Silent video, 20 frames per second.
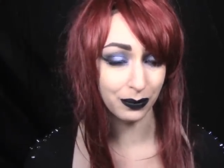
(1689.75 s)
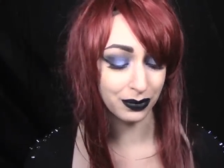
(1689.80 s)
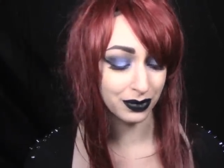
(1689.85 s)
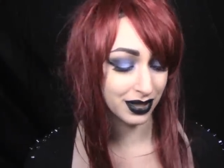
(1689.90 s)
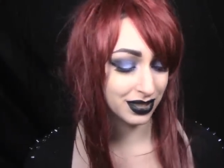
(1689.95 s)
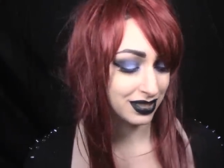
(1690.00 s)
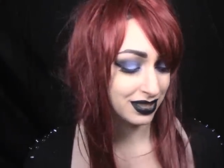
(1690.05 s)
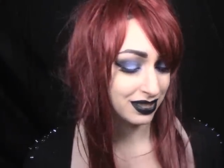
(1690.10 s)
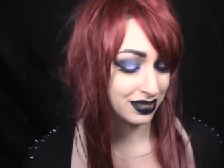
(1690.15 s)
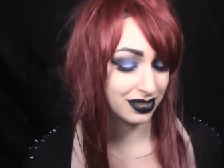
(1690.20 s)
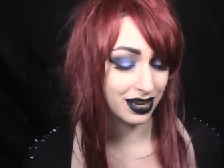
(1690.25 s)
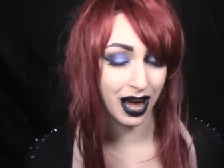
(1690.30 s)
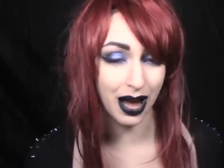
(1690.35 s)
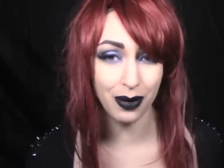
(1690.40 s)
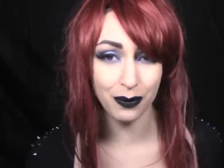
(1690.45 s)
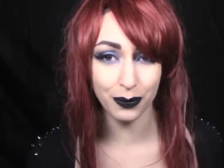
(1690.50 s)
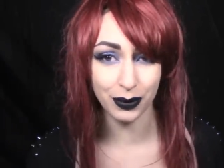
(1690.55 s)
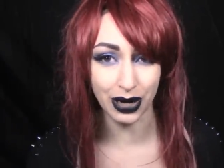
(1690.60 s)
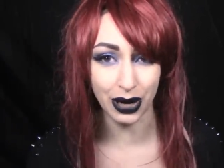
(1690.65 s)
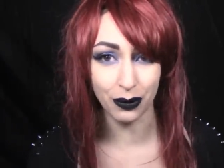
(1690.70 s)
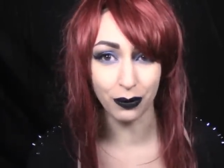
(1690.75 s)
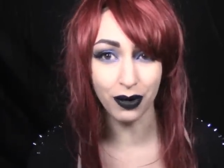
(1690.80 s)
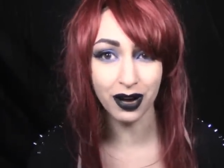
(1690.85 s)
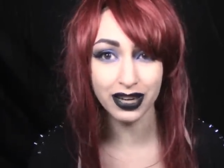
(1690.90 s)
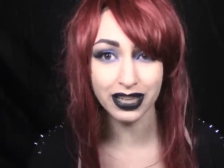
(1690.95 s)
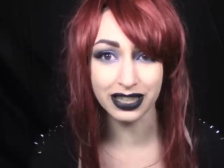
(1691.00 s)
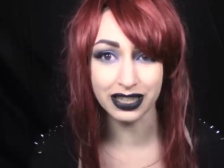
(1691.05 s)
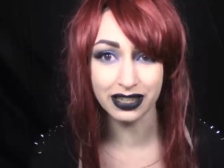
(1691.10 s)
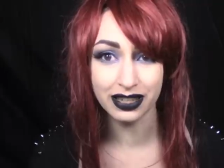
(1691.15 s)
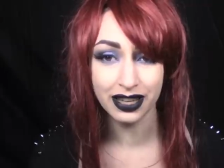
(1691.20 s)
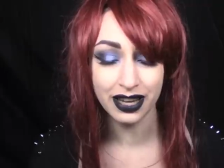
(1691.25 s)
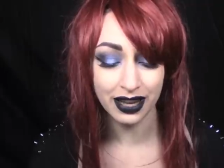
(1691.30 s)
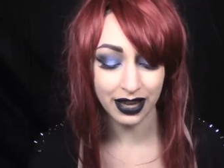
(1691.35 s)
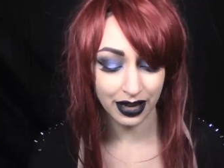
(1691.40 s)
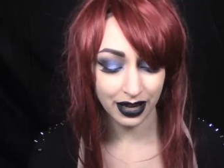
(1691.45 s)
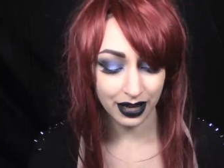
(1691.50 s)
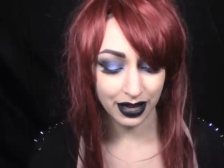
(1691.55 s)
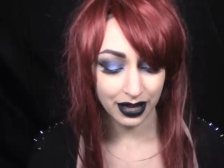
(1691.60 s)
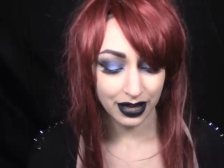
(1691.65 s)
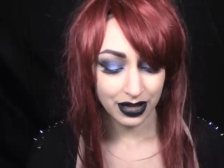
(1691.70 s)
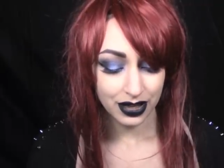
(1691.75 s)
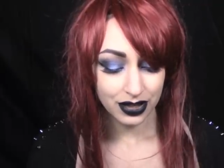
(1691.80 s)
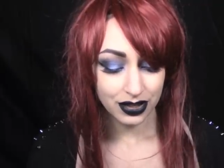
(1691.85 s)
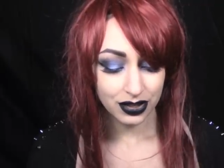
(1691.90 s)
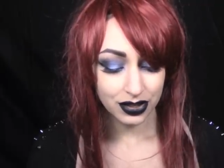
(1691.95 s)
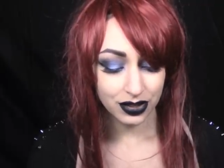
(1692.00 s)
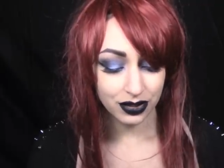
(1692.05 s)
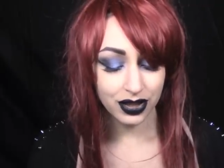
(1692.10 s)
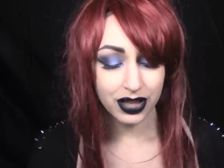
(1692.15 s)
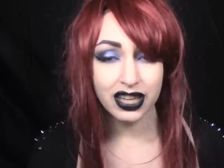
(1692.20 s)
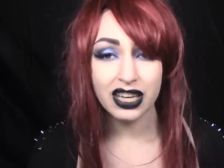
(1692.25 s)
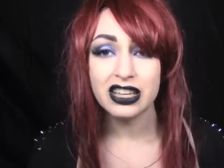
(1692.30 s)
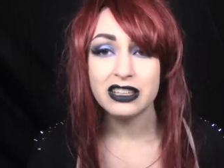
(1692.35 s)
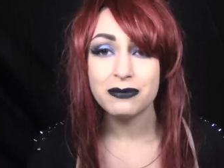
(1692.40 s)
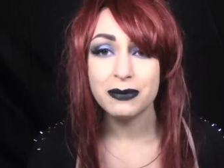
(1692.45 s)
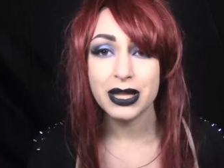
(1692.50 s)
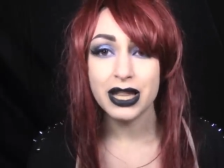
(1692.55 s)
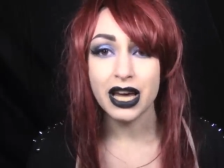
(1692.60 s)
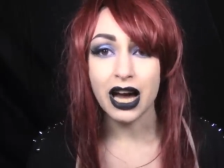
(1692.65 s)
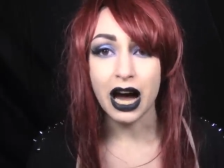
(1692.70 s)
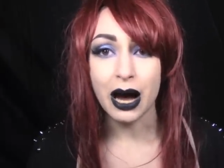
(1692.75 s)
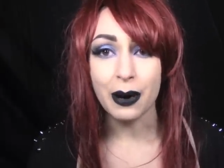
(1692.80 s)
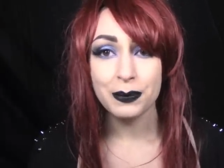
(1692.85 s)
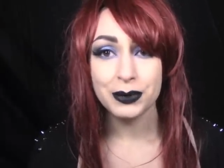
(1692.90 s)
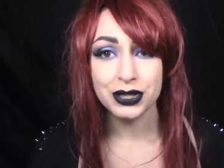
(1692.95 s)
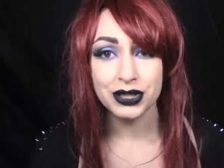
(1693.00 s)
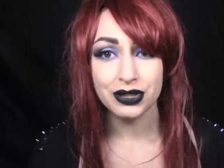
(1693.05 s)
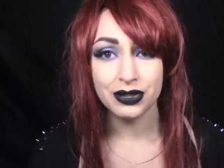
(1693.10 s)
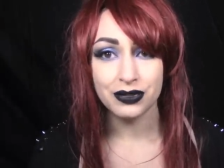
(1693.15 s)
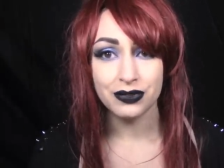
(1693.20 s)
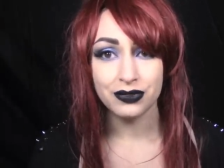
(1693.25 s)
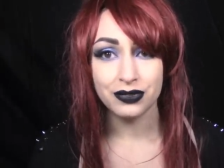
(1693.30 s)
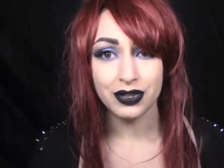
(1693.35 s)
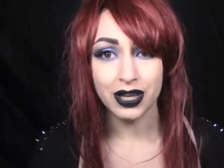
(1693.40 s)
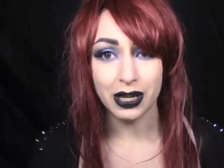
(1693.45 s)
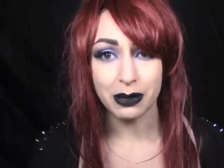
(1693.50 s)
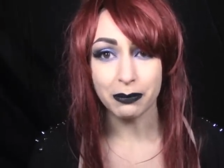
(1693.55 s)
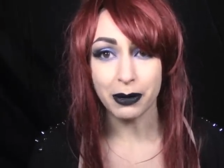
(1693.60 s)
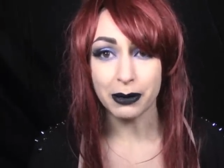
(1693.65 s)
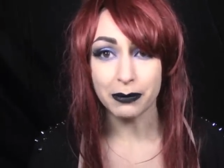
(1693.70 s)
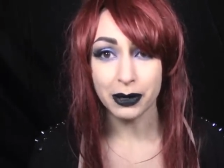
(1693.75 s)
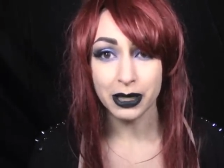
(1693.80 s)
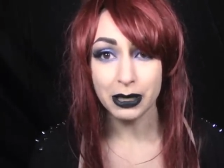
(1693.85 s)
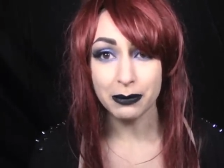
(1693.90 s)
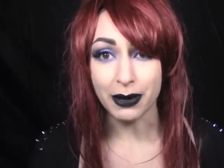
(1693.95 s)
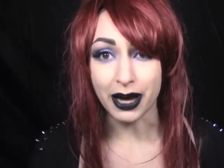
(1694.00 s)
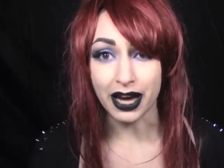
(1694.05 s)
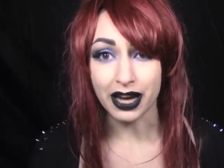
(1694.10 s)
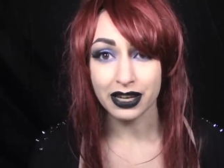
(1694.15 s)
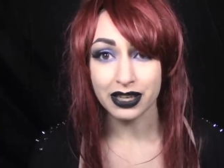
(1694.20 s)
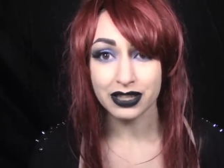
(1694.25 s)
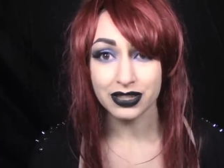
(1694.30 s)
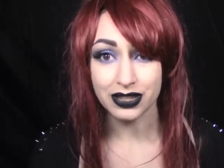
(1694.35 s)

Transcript: This is not what I wanted. So they gave me the option of getting my money back.